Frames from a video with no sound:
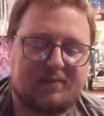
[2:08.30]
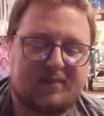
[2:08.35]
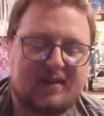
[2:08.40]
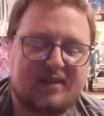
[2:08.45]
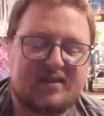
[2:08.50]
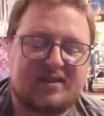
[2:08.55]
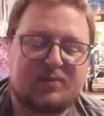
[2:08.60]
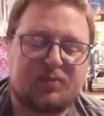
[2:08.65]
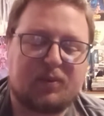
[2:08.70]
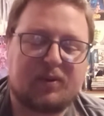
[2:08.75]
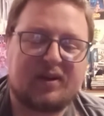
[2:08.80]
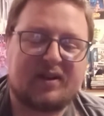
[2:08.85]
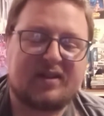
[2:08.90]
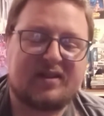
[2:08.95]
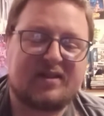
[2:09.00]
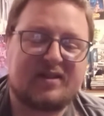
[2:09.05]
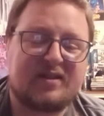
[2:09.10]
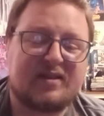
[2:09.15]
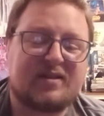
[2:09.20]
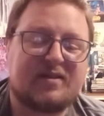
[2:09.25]
this one
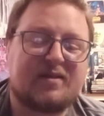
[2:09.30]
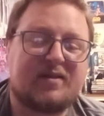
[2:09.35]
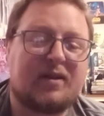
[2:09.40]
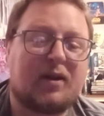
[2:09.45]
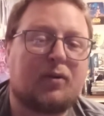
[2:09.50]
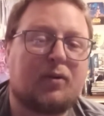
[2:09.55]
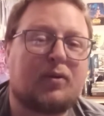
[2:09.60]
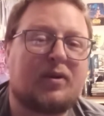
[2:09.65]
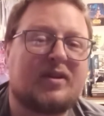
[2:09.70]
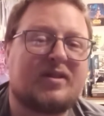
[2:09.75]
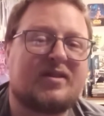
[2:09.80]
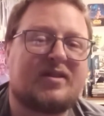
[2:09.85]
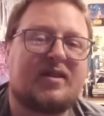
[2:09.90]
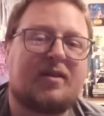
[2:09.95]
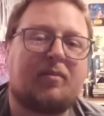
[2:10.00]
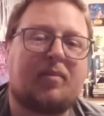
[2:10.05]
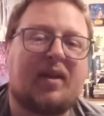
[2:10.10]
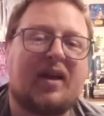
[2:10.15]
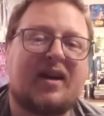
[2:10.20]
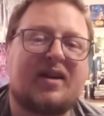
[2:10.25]
is known as
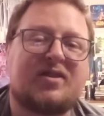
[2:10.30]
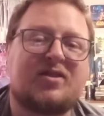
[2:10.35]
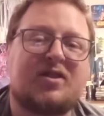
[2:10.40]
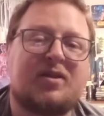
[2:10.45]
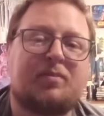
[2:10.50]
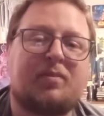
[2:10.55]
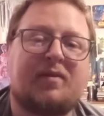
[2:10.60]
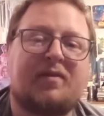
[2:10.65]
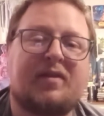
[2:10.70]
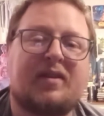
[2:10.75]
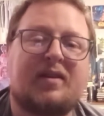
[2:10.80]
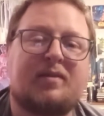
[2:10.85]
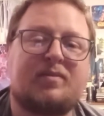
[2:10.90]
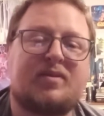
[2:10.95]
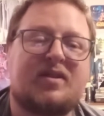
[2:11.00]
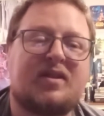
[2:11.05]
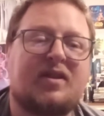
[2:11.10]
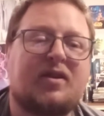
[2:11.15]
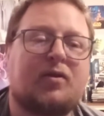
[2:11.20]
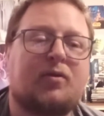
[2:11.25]
the black sheep of the
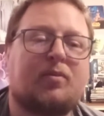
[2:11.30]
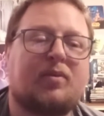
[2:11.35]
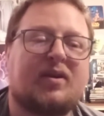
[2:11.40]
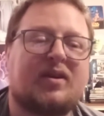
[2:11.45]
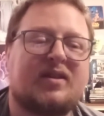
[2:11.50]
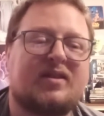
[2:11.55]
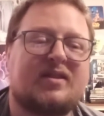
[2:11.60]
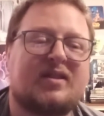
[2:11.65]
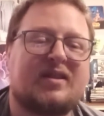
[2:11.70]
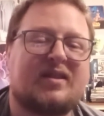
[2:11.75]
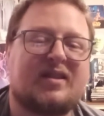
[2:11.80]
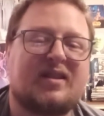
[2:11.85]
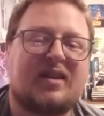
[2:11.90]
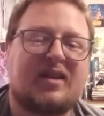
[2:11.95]
MCU because